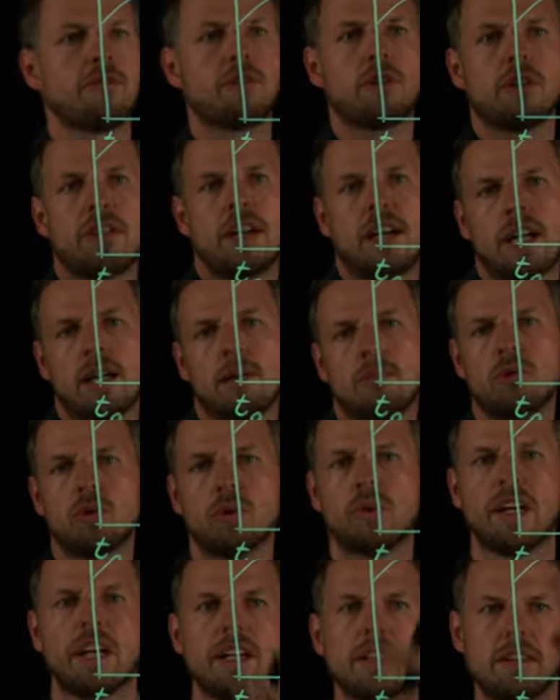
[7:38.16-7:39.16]
time to
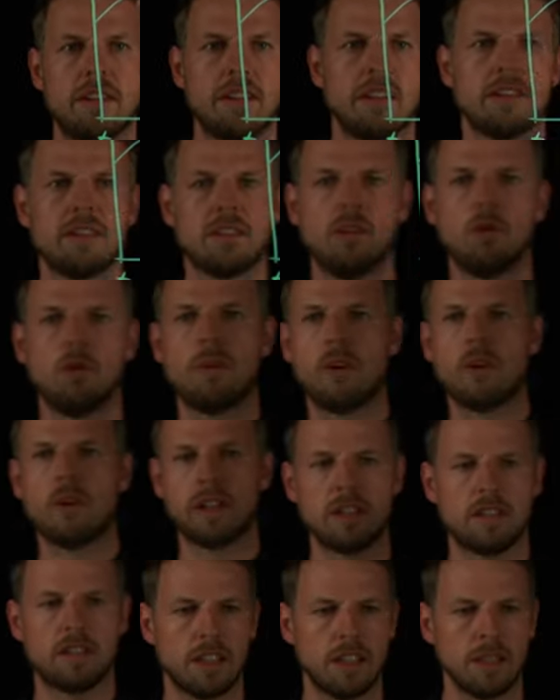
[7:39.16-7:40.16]
get this
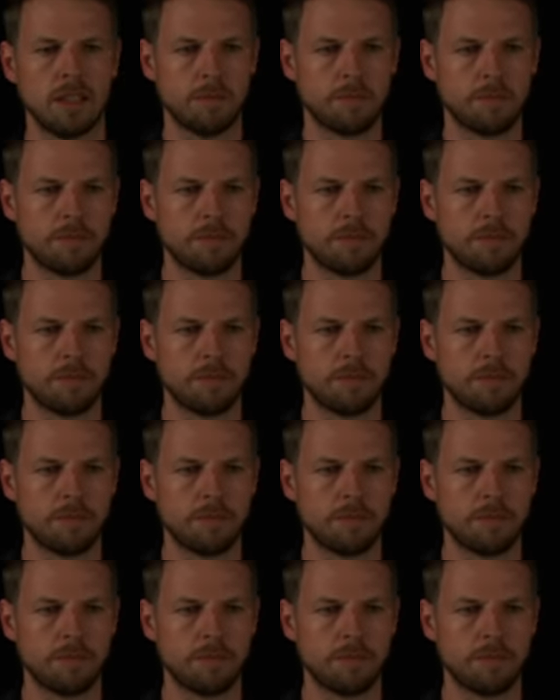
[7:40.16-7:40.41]
numerical scheme.